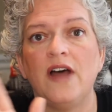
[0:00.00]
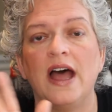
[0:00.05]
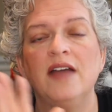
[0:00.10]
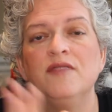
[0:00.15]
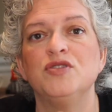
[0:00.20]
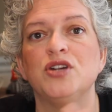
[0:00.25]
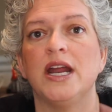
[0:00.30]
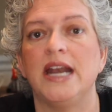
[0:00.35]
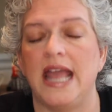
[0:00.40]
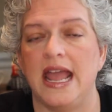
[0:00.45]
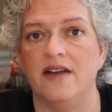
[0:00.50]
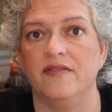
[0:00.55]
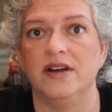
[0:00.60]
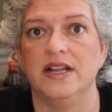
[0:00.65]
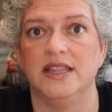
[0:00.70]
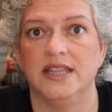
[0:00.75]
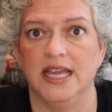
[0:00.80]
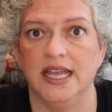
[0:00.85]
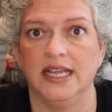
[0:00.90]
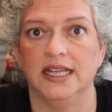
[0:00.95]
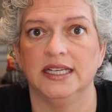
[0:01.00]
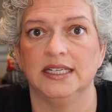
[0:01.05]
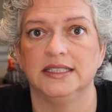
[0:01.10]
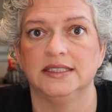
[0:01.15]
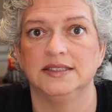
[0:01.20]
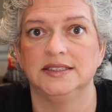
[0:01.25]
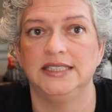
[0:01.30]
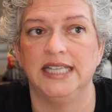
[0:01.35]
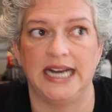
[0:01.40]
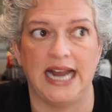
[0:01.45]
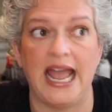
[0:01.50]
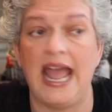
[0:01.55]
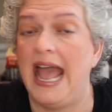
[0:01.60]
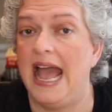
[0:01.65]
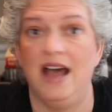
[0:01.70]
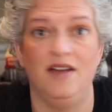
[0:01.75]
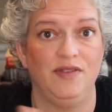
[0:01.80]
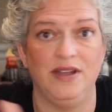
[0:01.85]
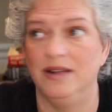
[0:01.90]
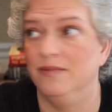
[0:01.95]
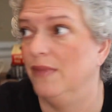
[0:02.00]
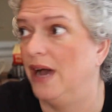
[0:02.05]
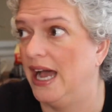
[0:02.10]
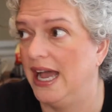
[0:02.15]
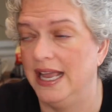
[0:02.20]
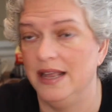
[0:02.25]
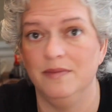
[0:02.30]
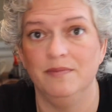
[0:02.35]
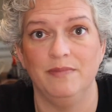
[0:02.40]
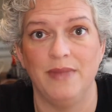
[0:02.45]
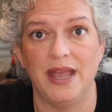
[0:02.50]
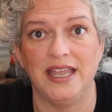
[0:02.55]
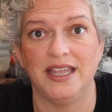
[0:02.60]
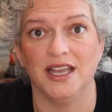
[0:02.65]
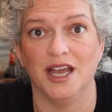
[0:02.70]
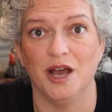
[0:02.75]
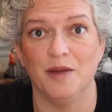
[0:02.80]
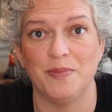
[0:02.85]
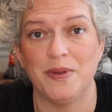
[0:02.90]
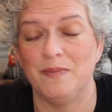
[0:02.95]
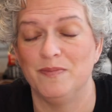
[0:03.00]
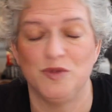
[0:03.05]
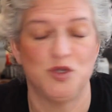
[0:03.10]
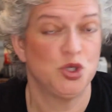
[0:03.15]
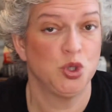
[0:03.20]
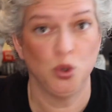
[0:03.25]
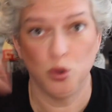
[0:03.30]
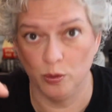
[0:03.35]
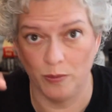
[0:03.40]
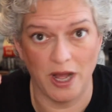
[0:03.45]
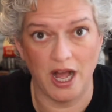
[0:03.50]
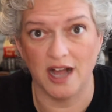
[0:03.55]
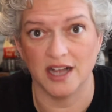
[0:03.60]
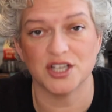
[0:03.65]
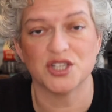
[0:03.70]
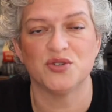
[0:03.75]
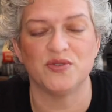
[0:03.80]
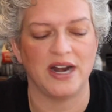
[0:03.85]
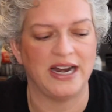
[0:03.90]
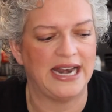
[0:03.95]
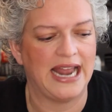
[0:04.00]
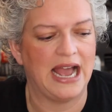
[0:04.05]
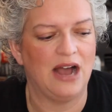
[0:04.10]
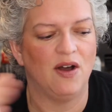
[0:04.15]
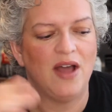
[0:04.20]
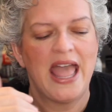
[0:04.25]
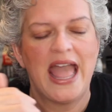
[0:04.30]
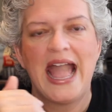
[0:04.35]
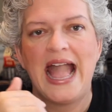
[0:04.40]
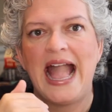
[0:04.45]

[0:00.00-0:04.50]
I've tried everything that I have in my makeup toolbox right now,